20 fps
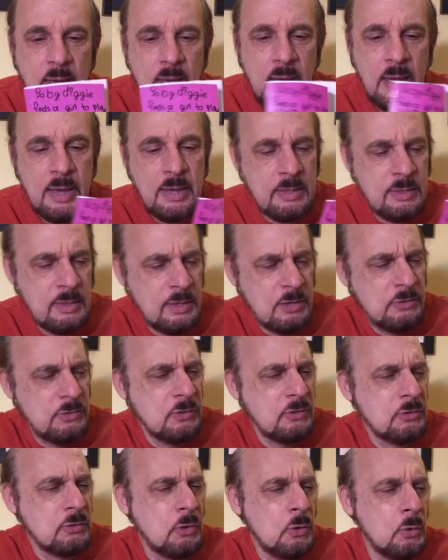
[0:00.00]
and this
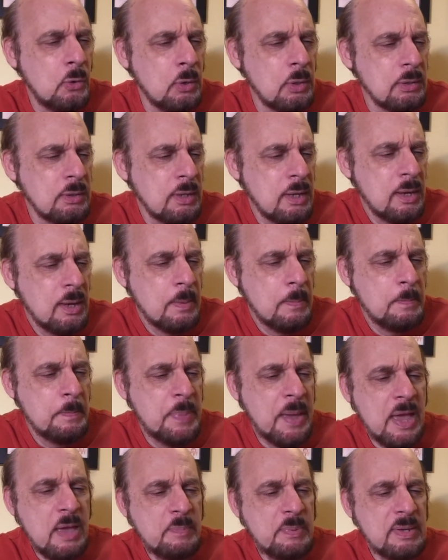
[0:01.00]
is called
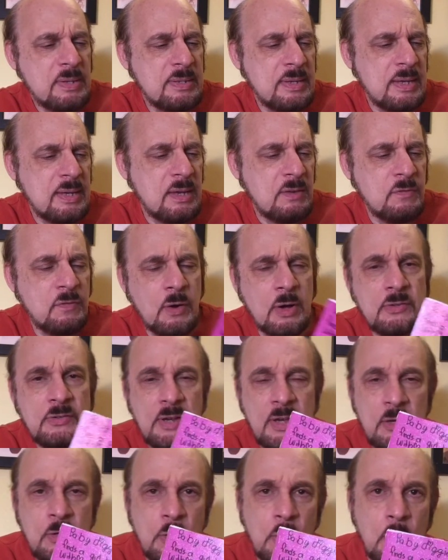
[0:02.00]
Baby Diggy Finds
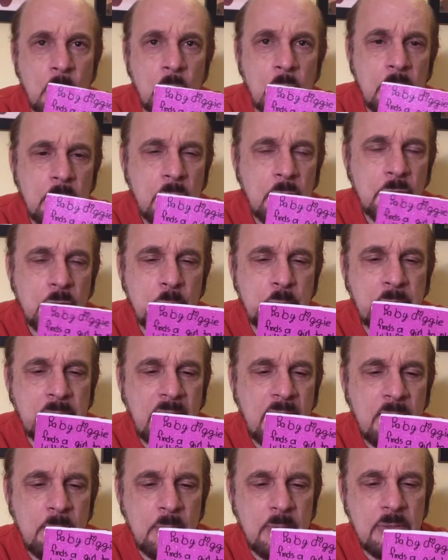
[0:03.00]
a Girl to
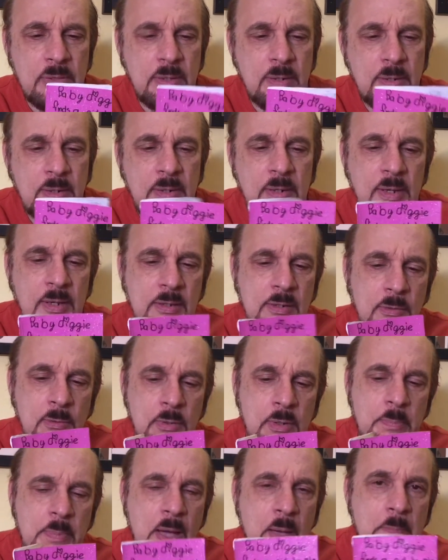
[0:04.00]
Play With. It's
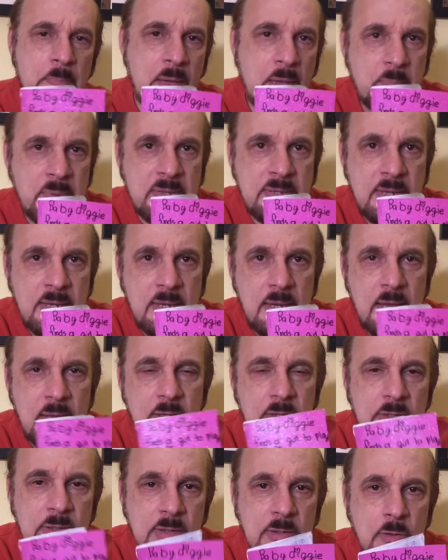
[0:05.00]
all about Baby Diggy and
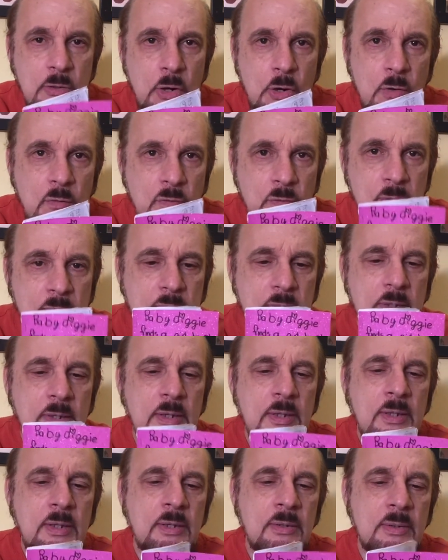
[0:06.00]
his little girlfriend.
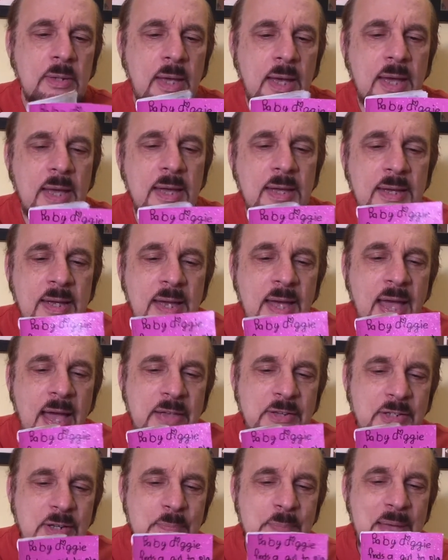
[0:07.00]
Okay,
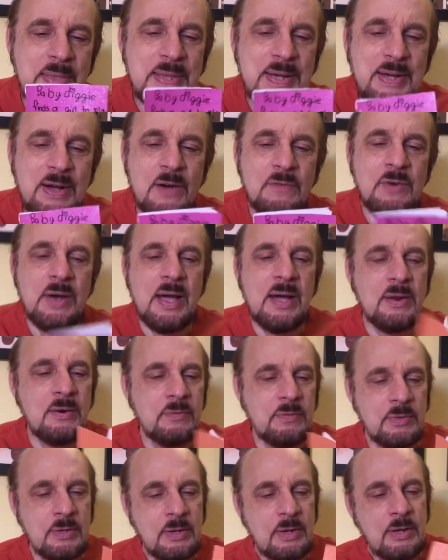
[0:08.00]
and she made the cover out
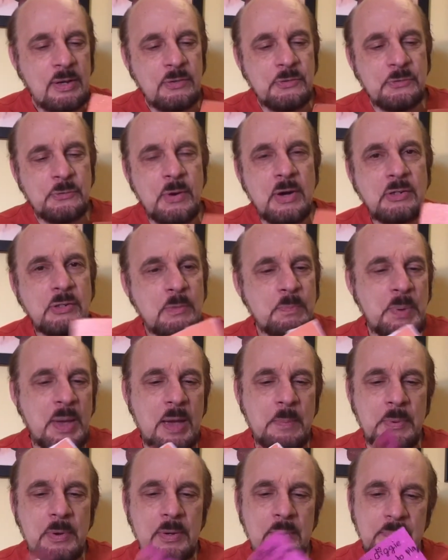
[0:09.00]
of construction
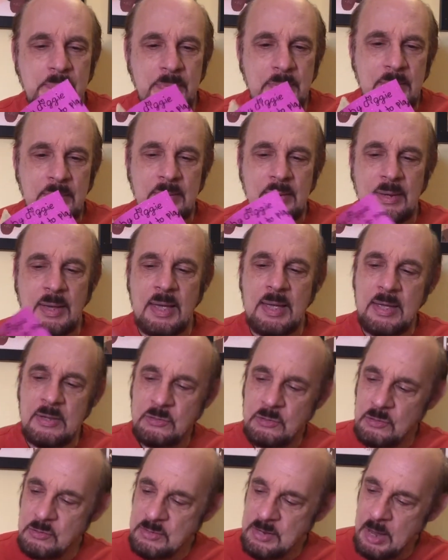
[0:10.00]
paper. Okay, and
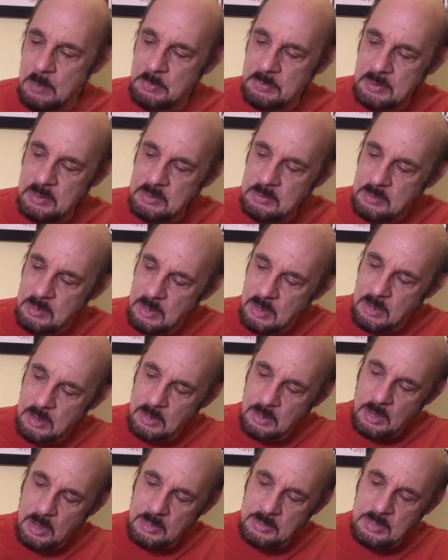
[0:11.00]
she stapled it,
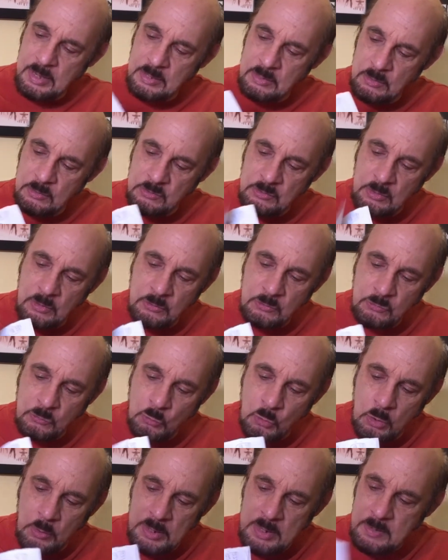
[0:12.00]
and then you see her
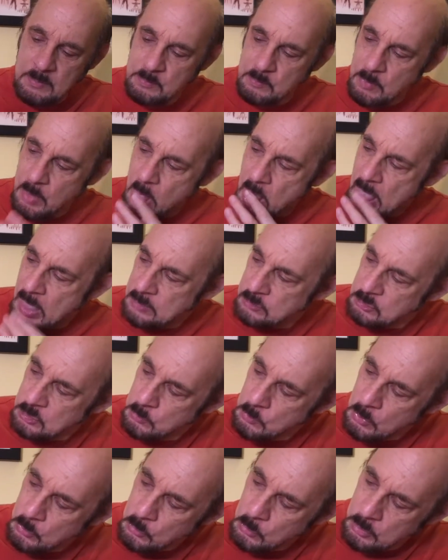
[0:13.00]
story. She
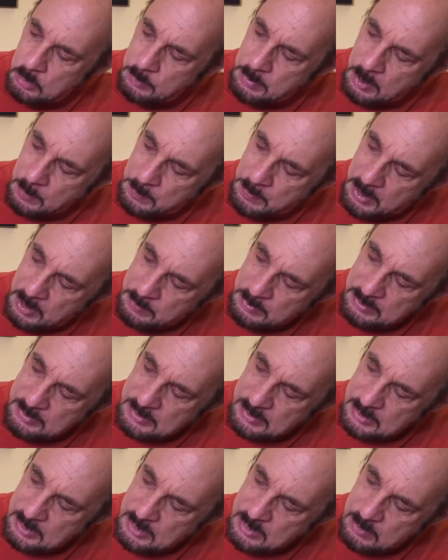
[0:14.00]
wrote all about Baby
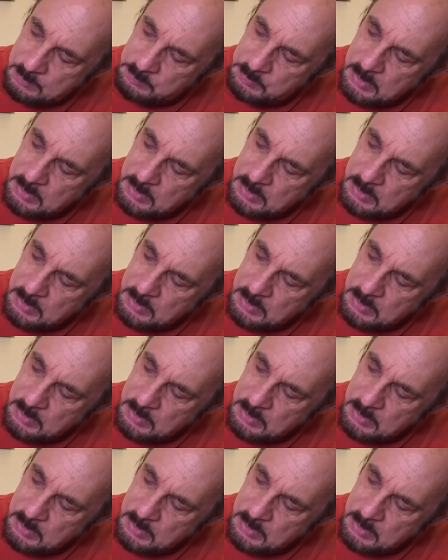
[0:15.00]
Diggy,